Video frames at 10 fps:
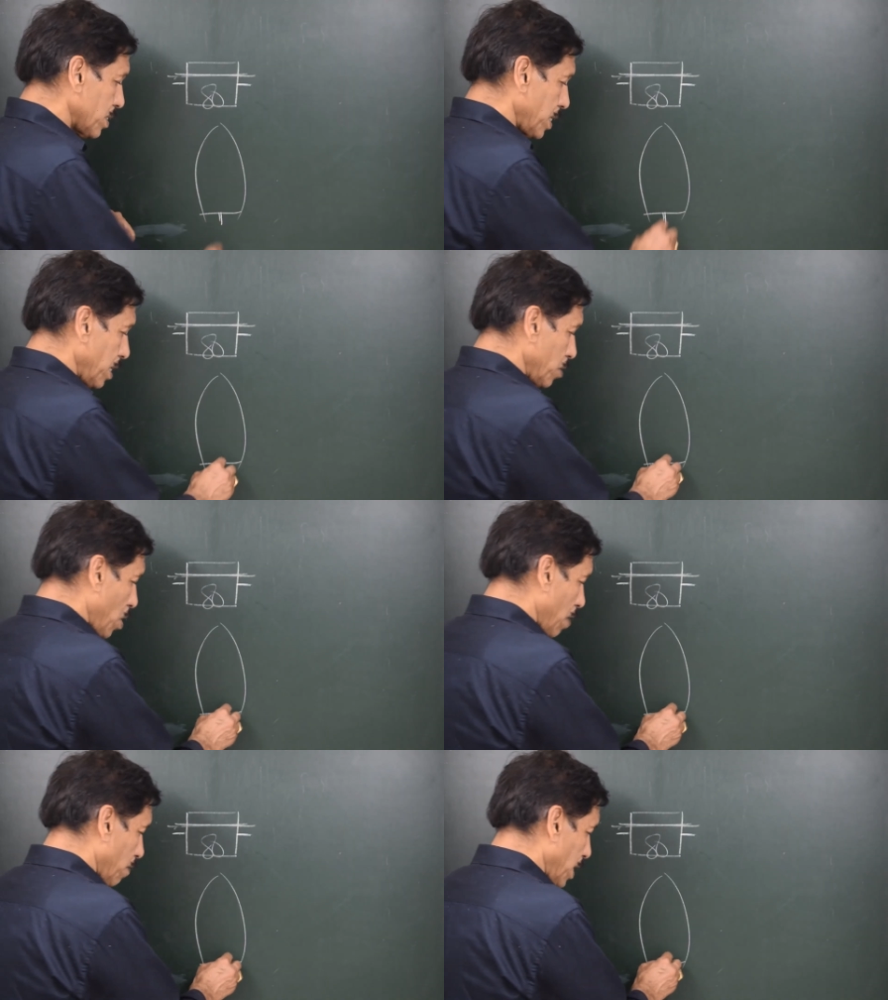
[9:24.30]
here you
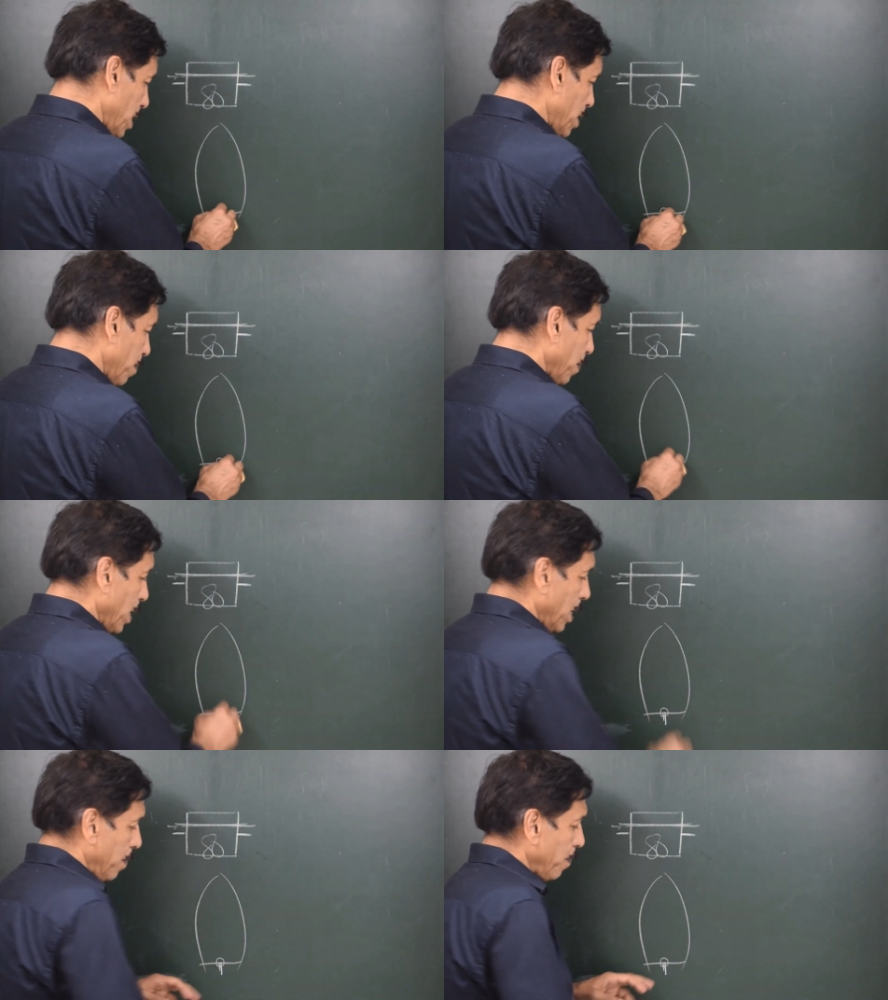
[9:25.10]
have rudder.
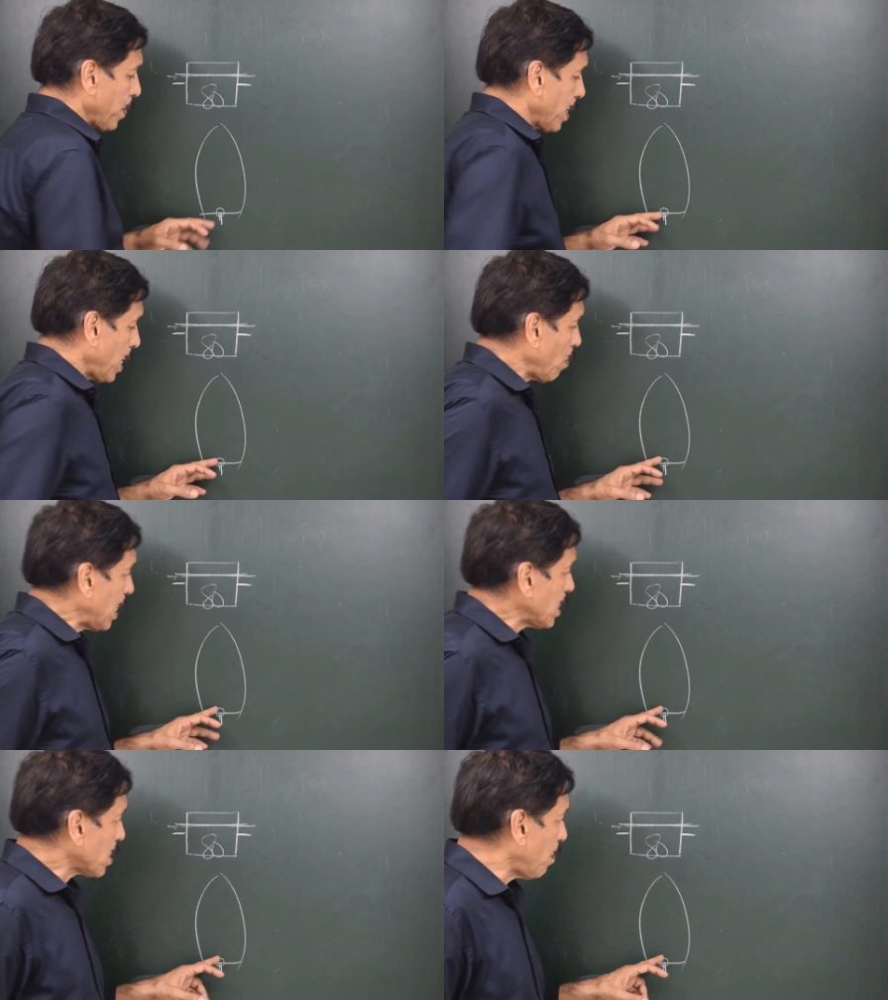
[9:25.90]
Now let
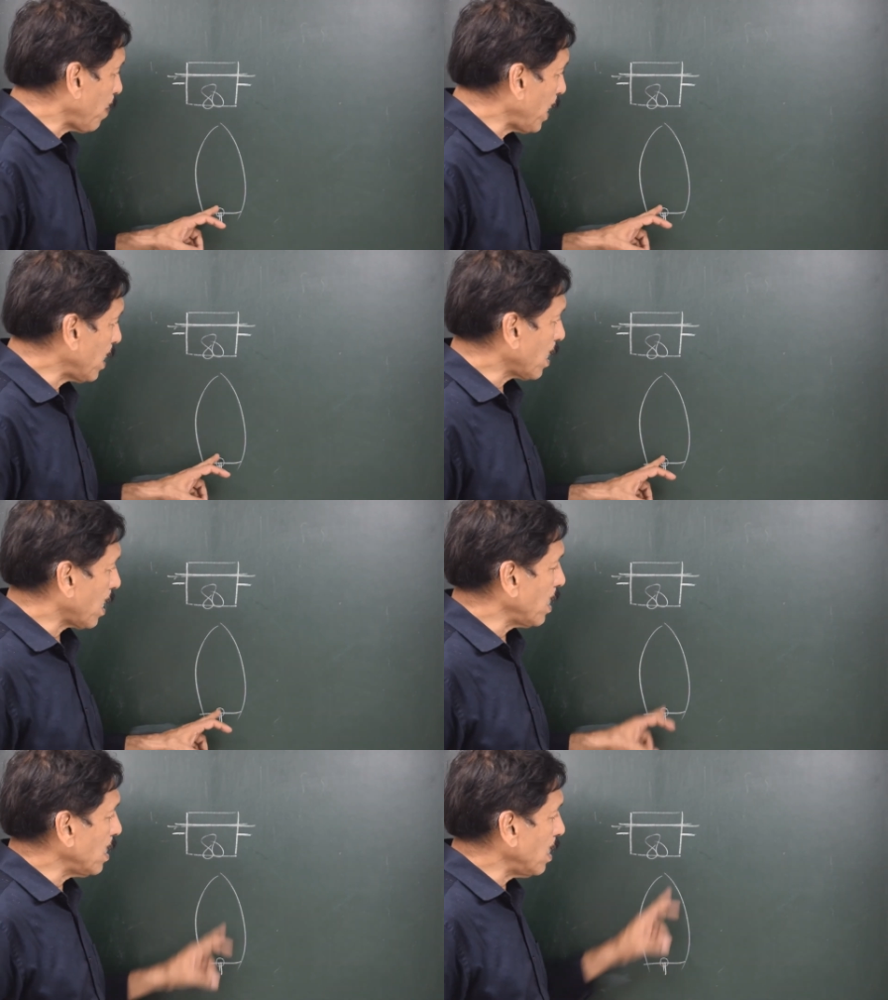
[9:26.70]
us compare the
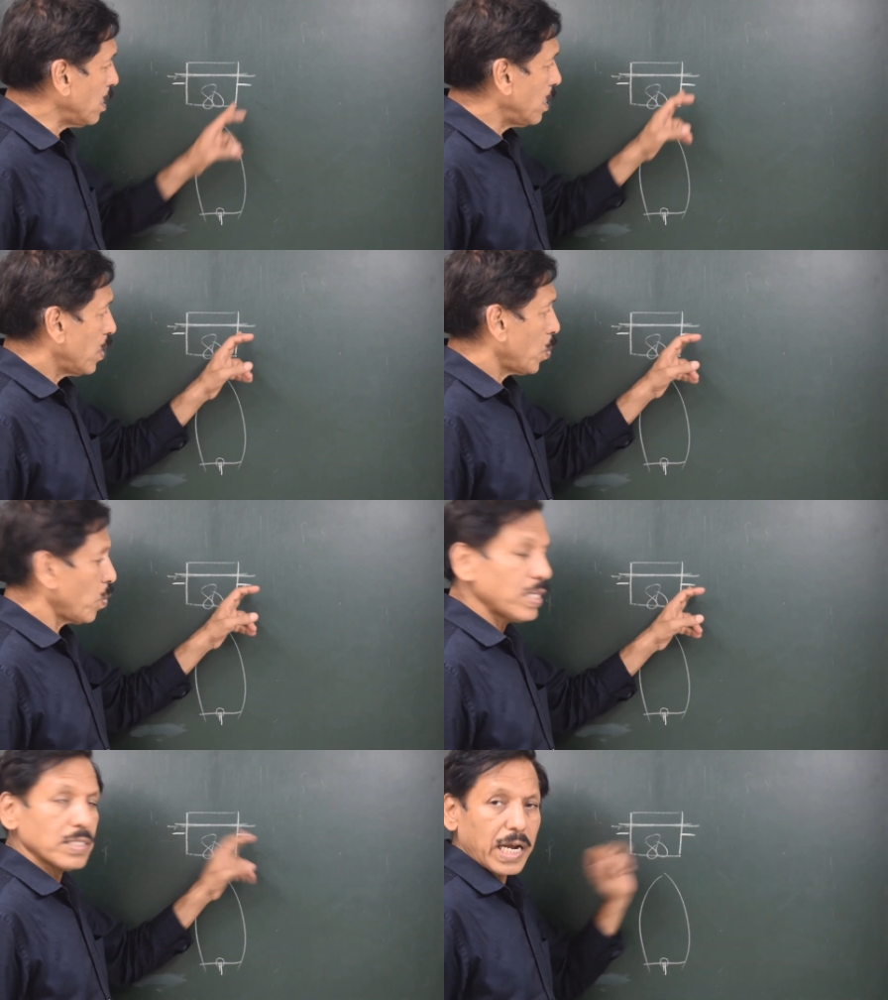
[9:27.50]
rudder
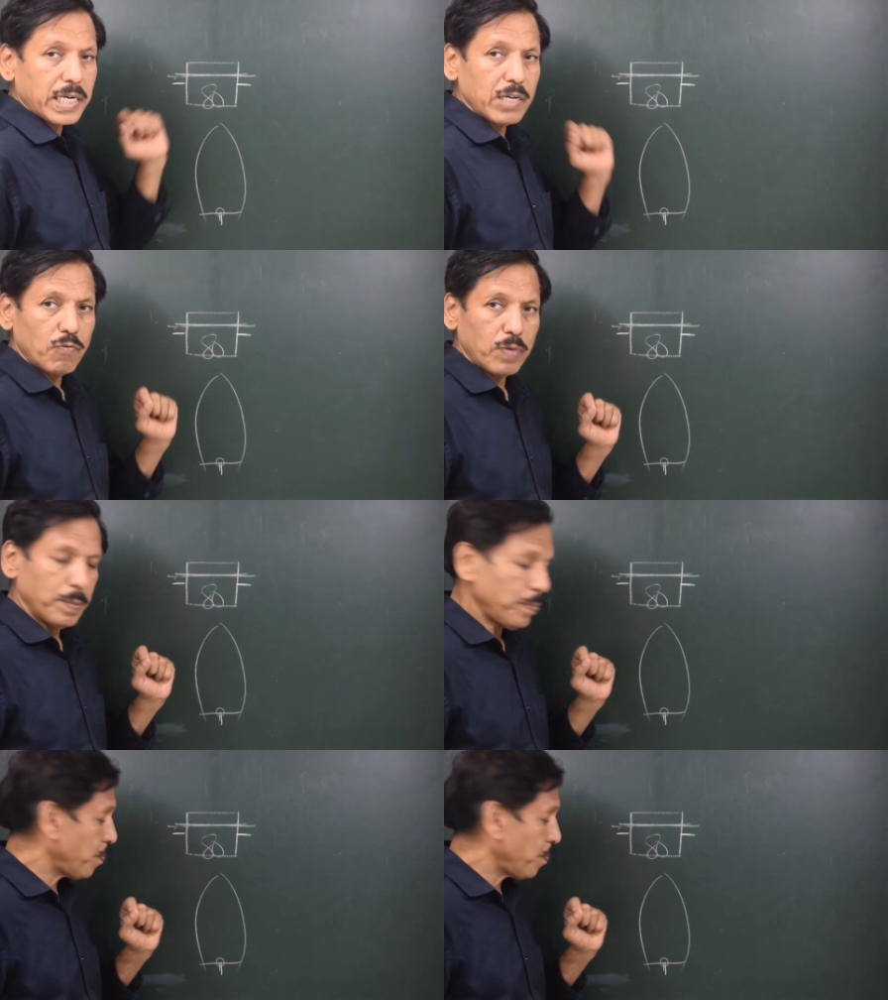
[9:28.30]
with this active fin.